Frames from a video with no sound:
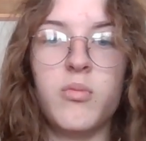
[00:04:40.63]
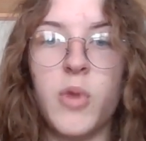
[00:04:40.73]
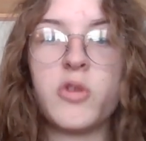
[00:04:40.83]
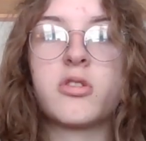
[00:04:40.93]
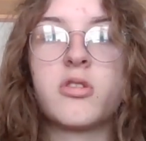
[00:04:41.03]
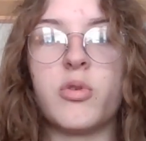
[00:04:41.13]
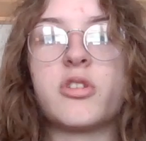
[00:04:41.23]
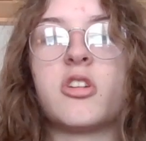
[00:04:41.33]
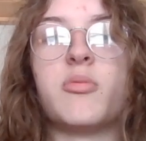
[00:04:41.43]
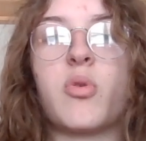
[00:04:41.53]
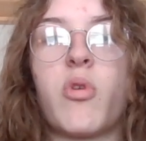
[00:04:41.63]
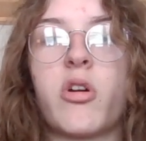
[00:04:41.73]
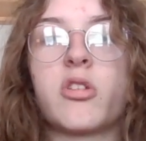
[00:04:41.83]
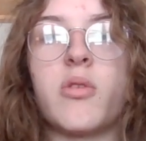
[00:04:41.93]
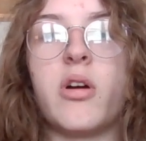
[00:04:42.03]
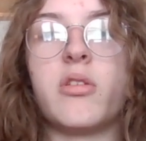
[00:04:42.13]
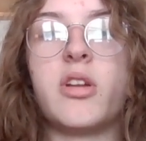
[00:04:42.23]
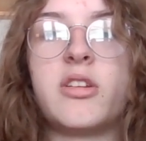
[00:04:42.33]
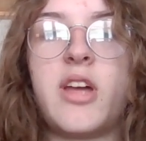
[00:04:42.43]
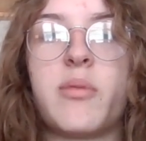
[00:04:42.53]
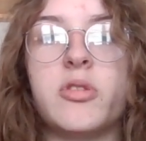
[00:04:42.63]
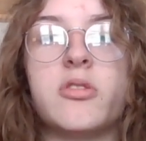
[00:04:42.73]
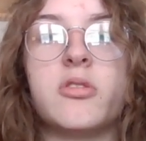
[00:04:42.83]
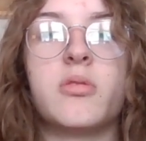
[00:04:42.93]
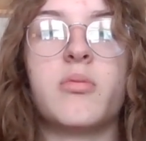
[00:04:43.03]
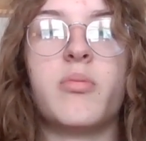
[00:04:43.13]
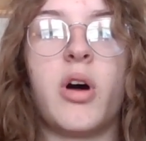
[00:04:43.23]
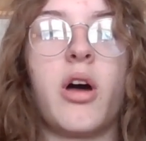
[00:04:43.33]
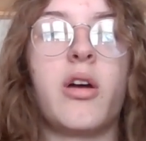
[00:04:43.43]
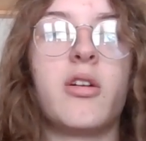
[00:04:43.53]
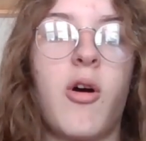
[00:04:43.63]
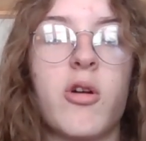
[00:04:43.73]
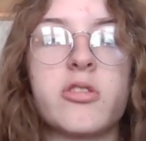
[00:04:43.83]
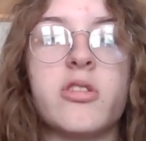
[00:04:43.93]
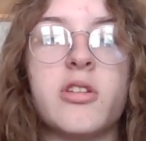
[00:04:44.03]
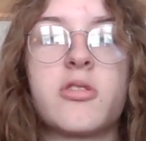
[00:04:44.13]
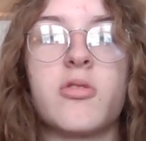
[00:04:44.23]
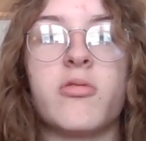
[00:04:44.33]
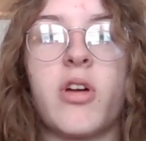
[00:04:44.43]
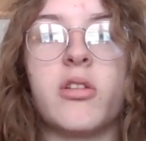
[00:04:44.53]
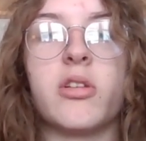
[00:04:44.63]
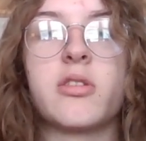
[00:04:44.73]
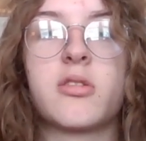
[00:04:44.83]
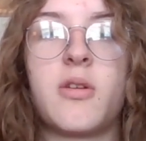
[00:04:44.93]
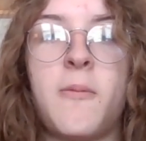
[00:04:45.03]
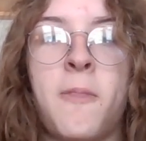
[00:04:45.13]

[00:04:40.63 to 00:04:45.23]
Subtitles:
most of which have been worked around and adapted to by arsonist or vandalist.